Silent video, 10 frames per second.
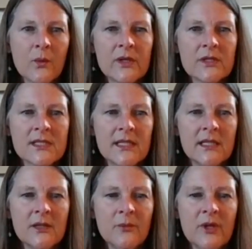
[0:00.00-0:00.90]
we're
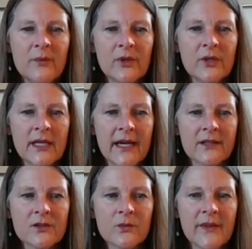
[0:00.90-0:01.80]
seeing people
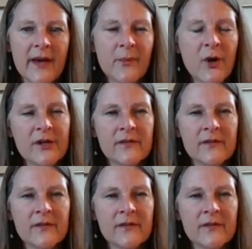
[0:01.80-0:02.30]
connect with that part